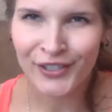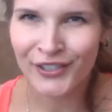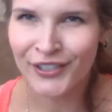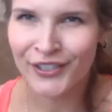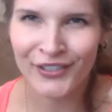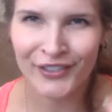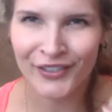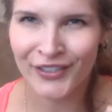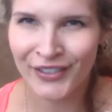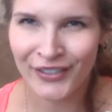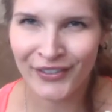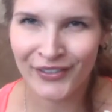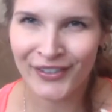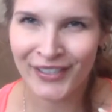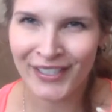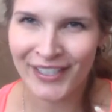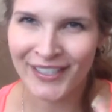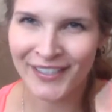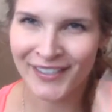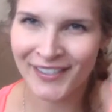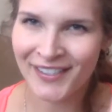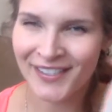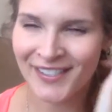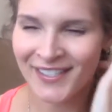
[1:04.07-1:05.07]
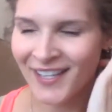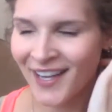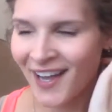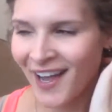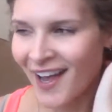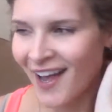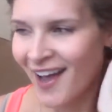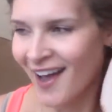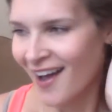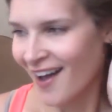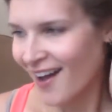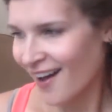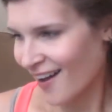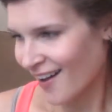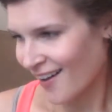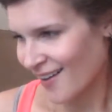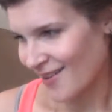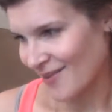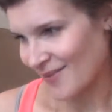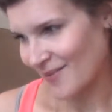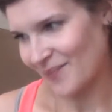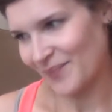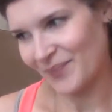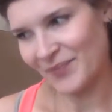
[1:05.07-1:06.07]
your little ears.
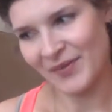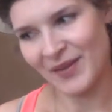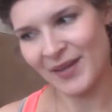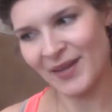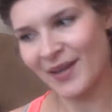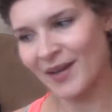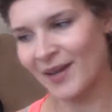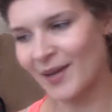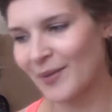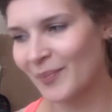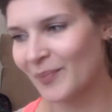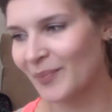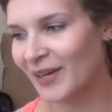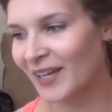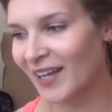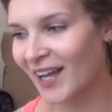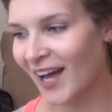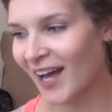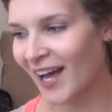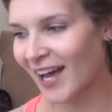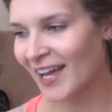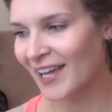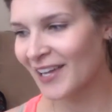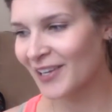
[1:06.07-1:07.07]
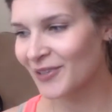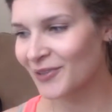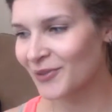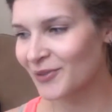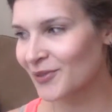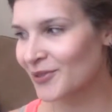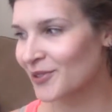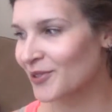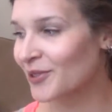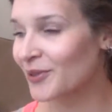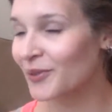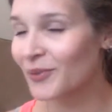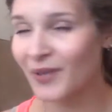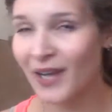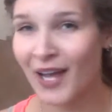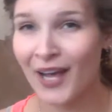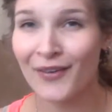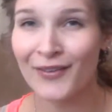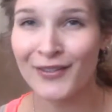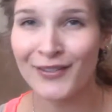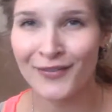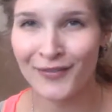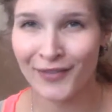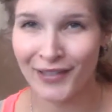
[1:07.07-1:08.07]
But I used to, when I
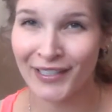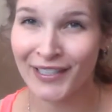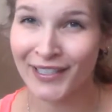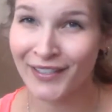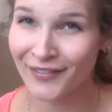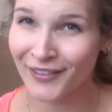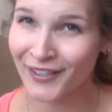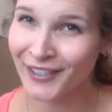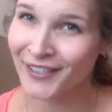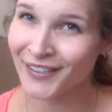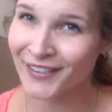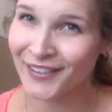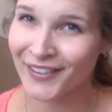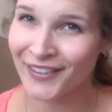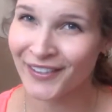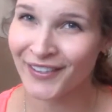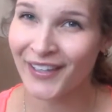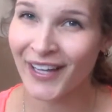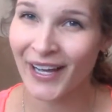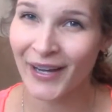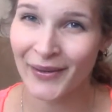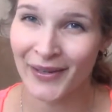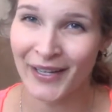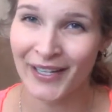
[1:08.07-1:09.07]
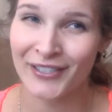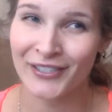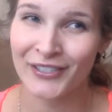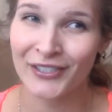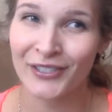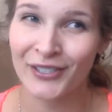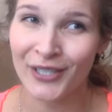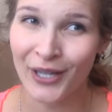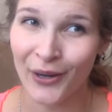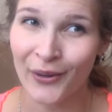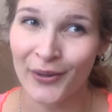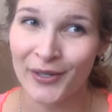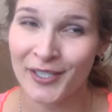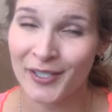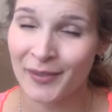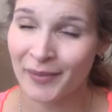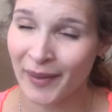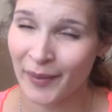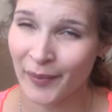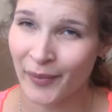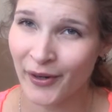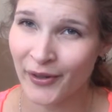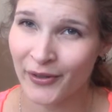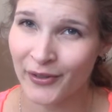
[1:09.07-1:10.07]
was very little, I would actually go into
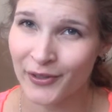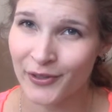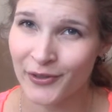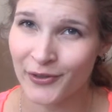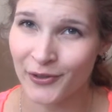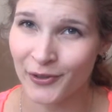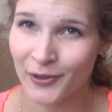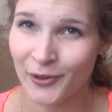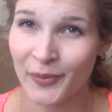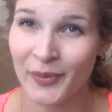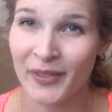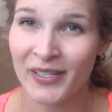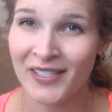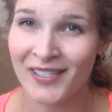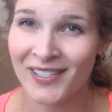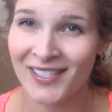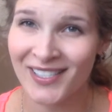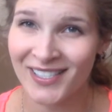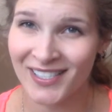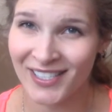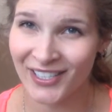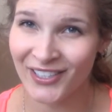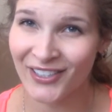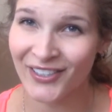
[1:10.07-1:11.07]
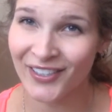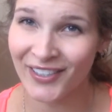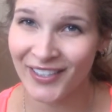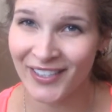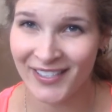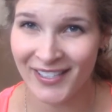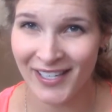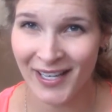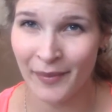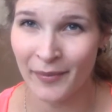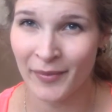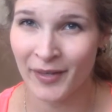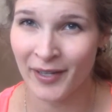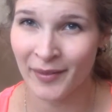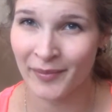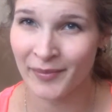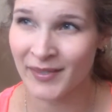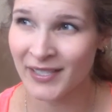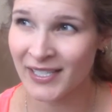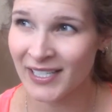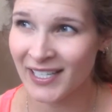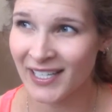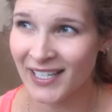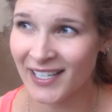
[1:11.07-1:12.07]
my brother's room, steal his Eminem
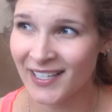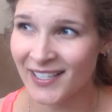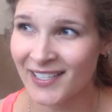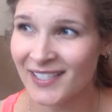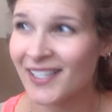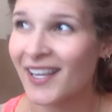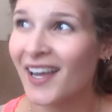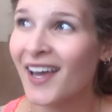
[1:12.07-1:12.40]
CDs,